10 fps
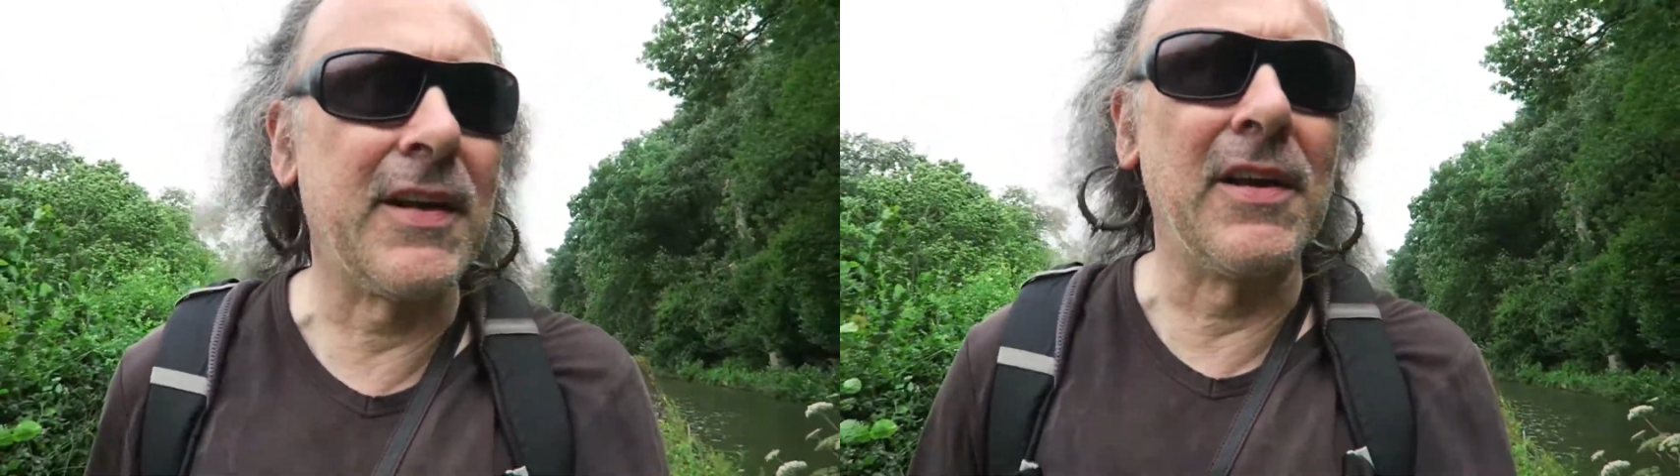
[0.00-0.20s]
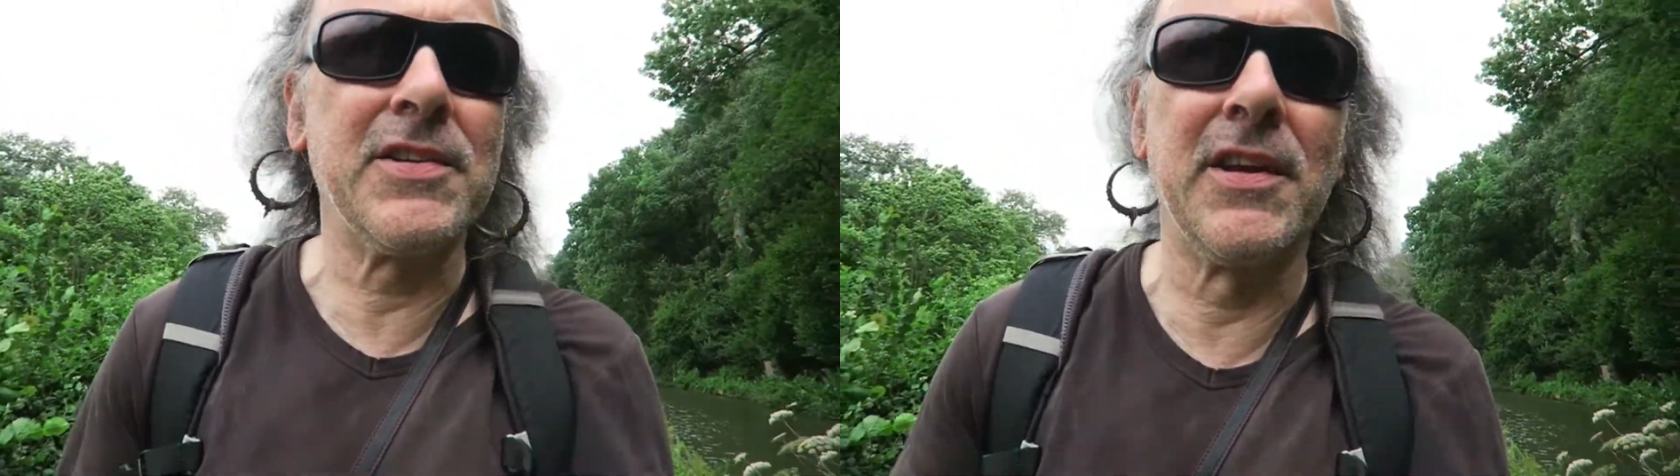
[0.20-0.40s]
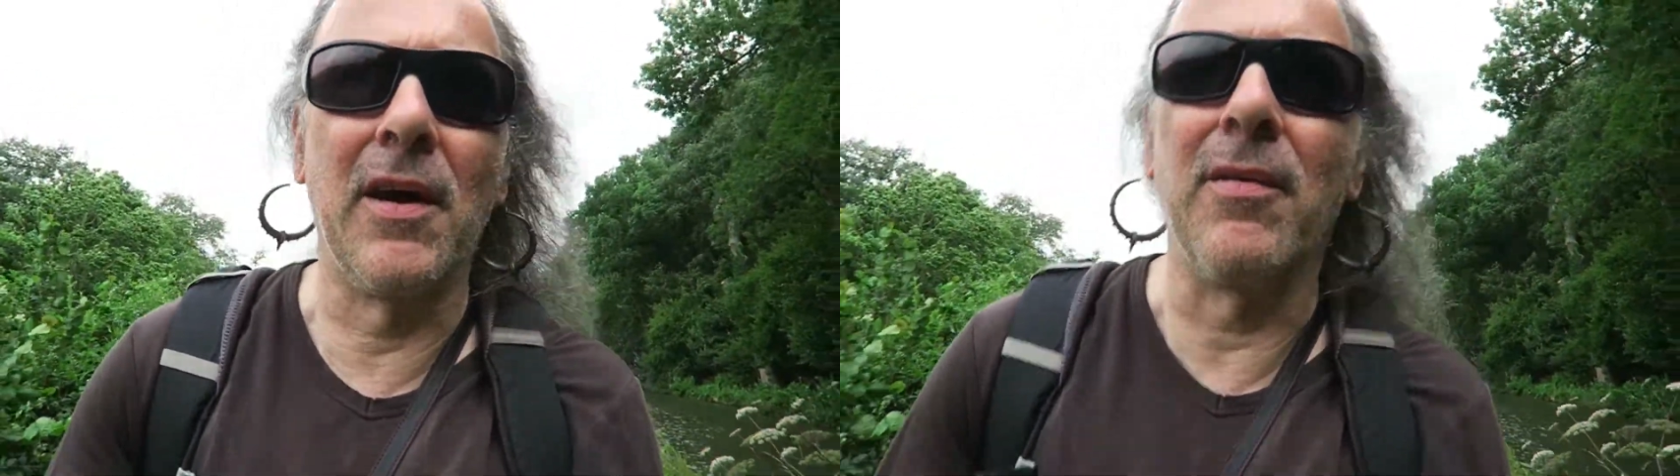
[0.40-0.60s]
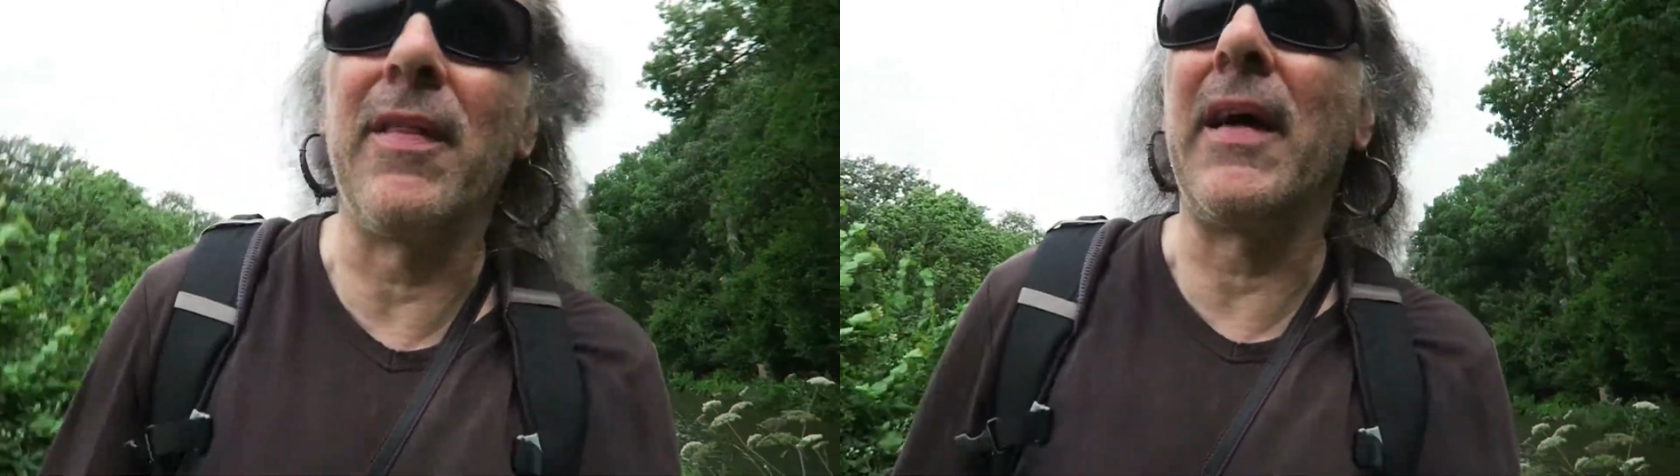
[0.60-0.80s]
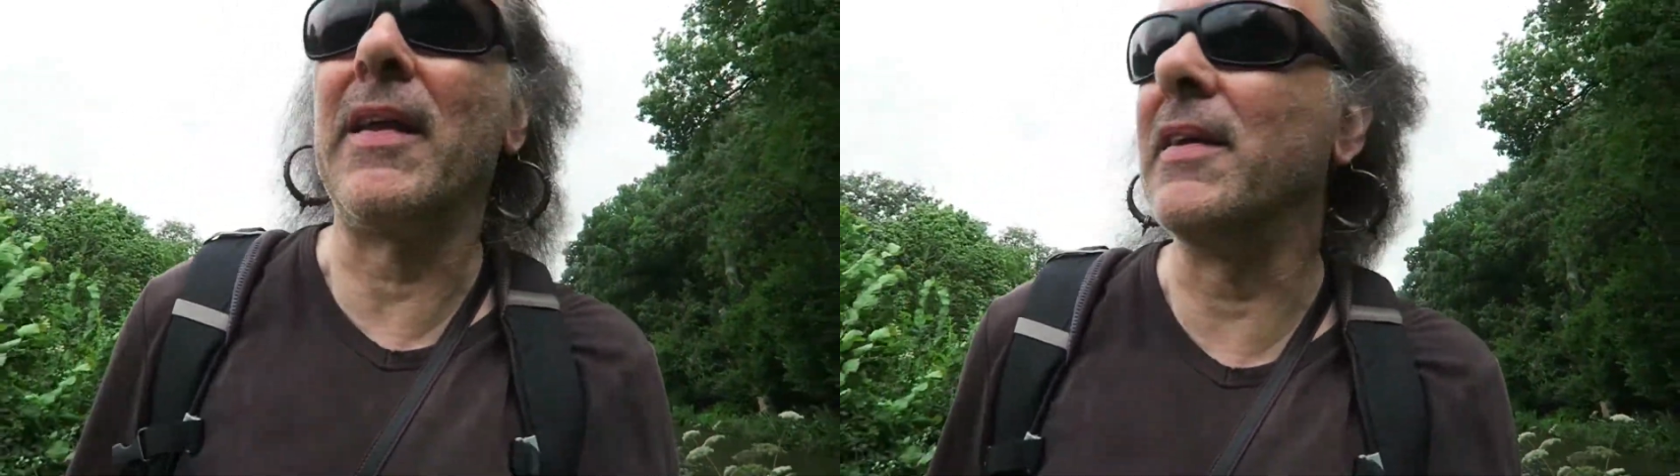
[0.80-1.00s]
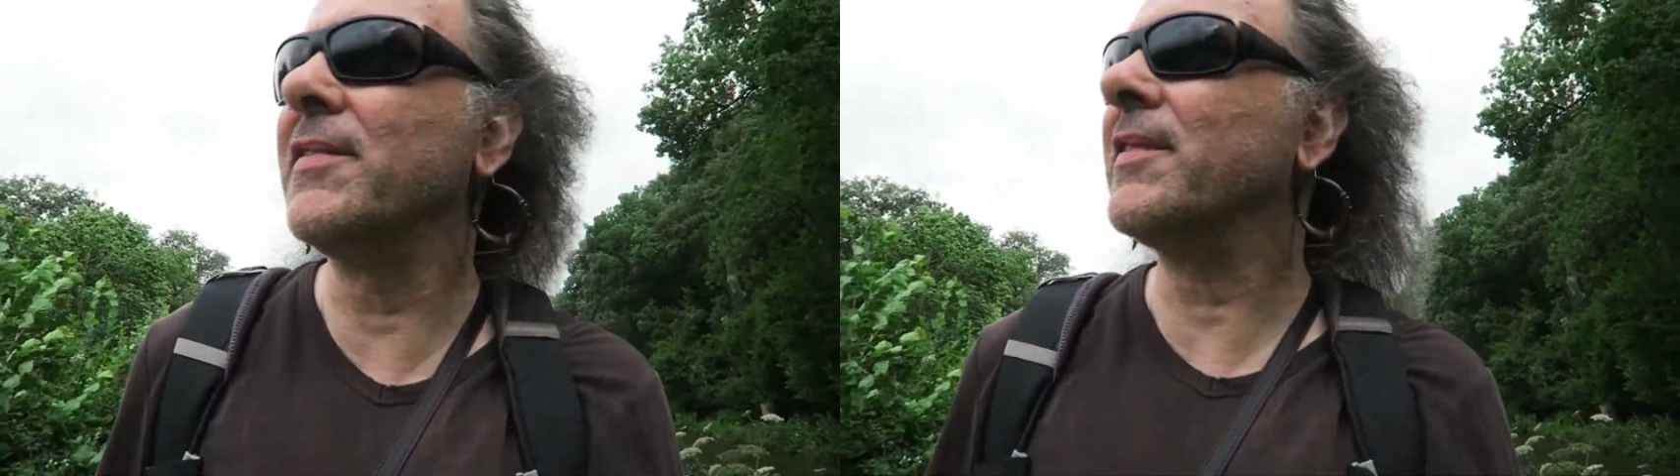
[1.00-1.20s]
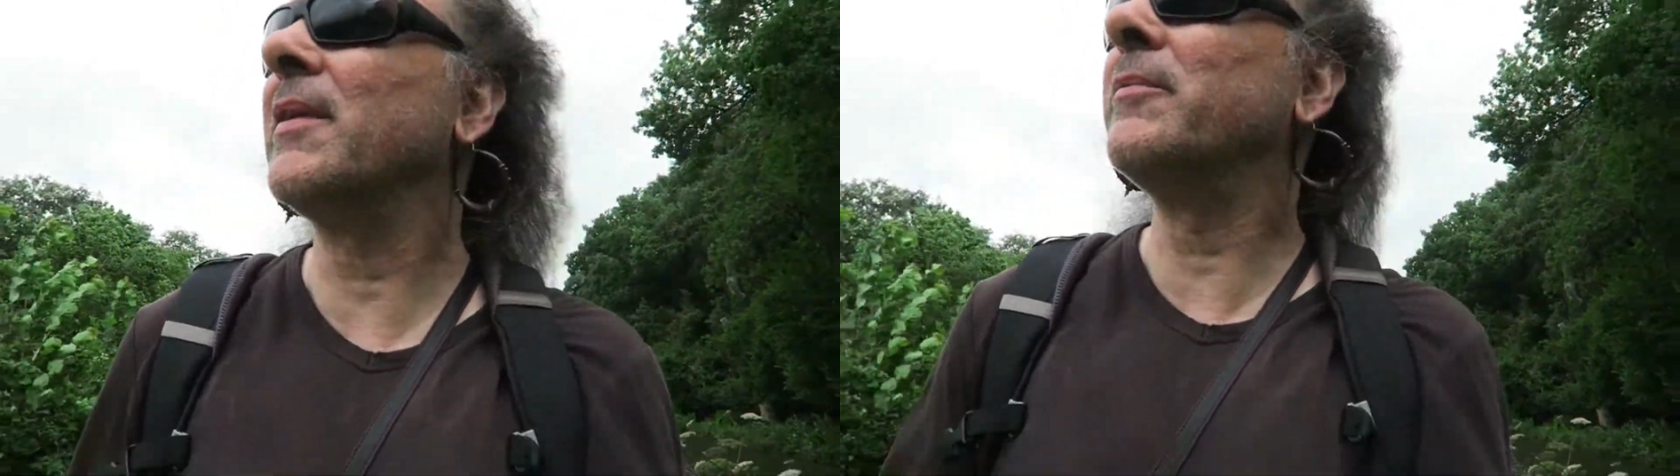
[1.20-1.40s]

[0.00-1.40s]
I'd like to know what that is.